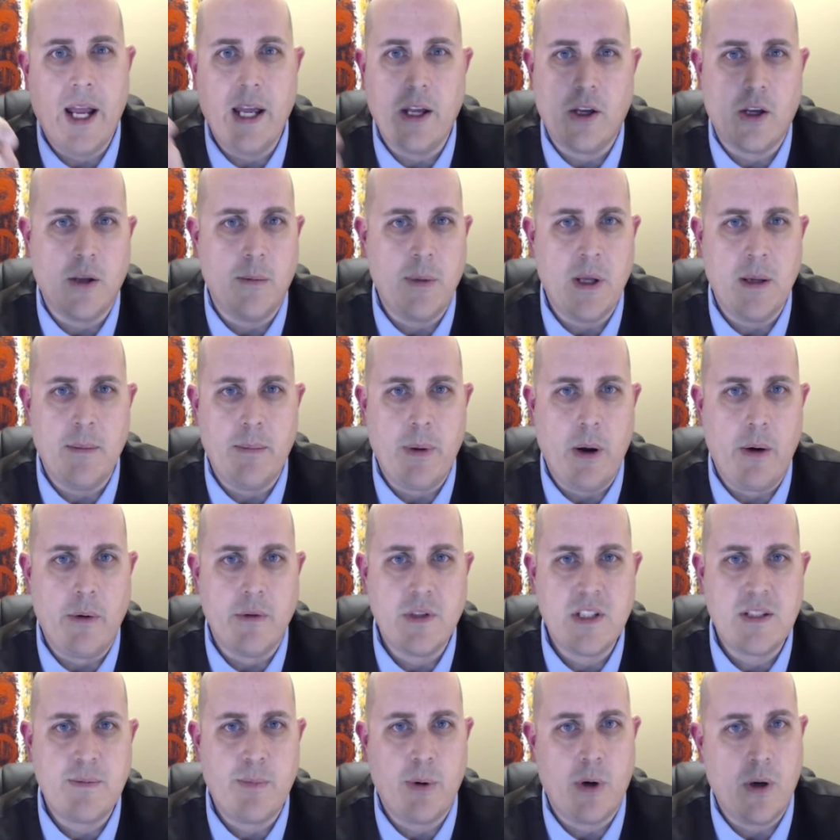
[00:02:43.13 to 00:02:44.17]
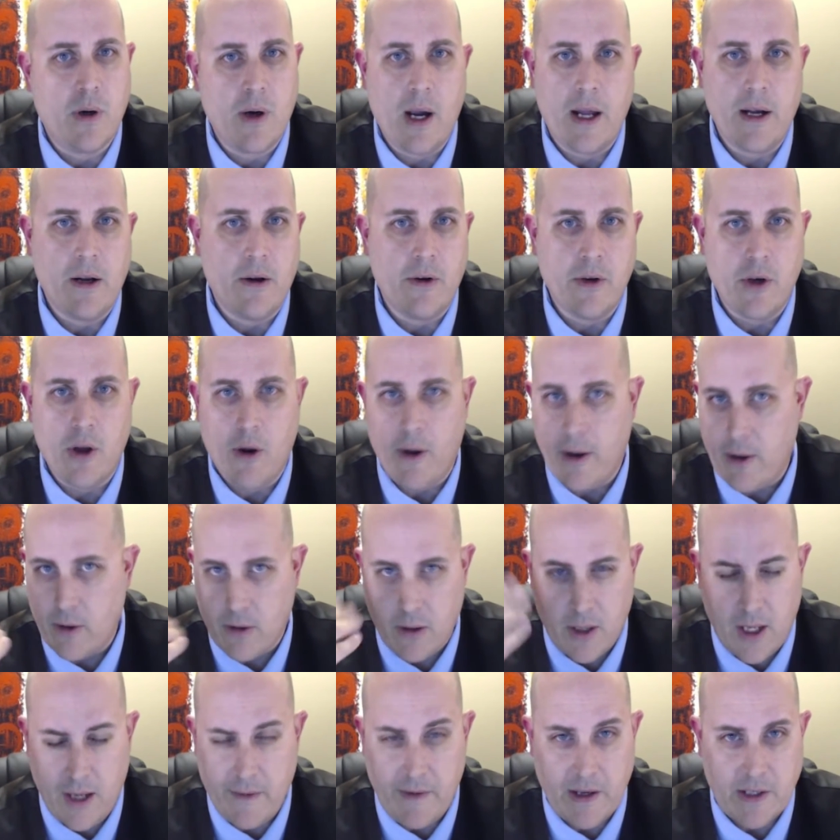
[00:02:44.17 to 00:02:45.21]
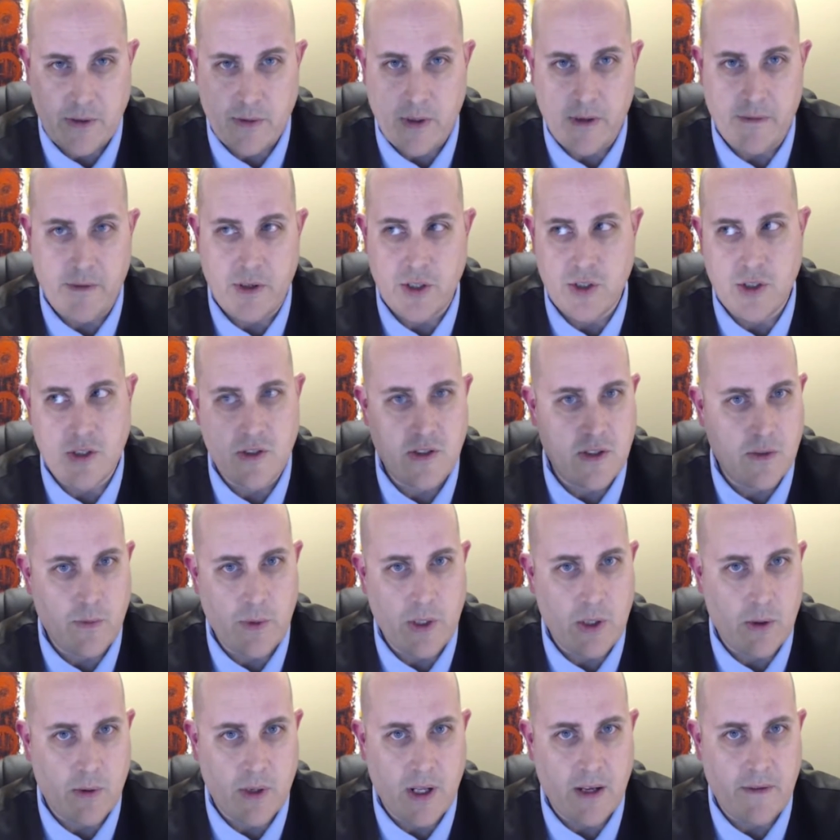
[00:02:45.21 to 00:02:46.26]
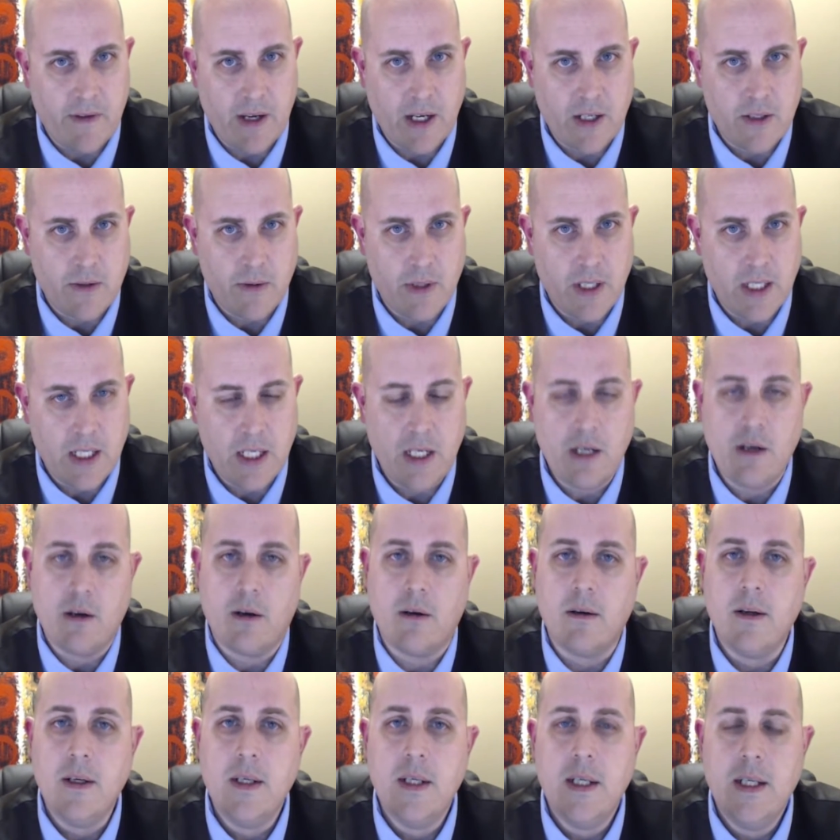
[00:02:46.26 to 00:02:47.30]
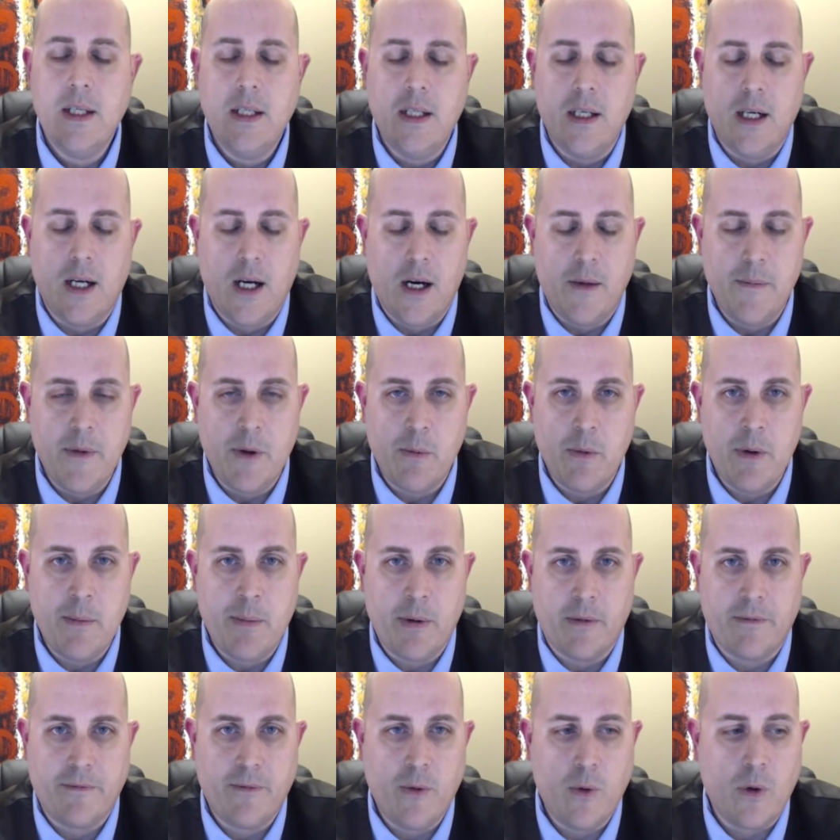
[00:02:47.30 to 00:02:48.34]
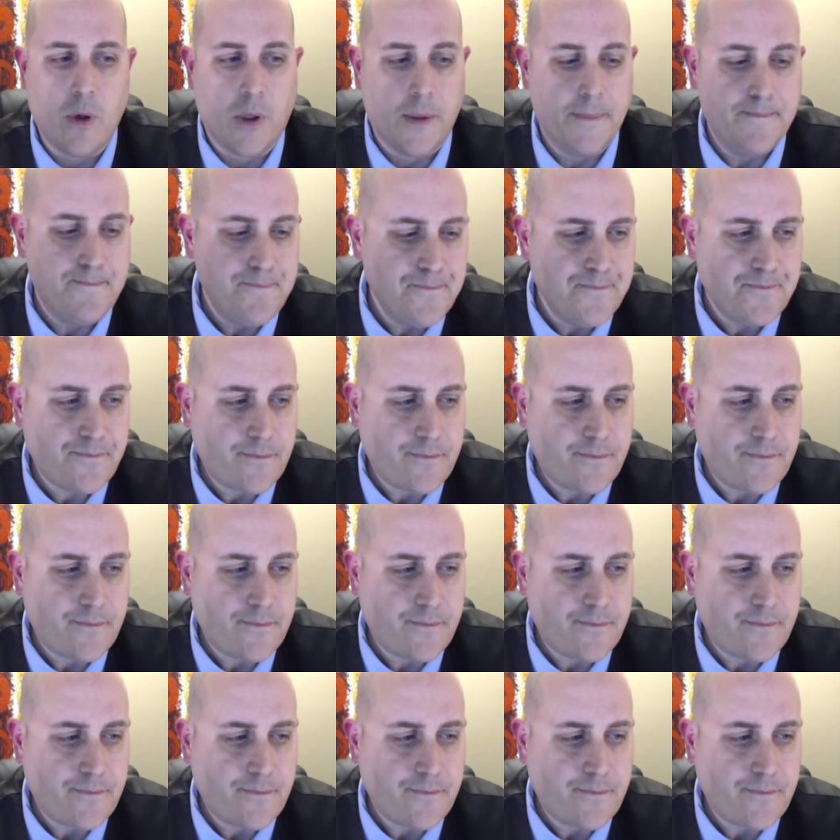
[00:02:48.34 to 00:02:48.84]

It could be a bone spur. I don't know. I don't have x-ray visions, and we don't have x-ray here that we perform.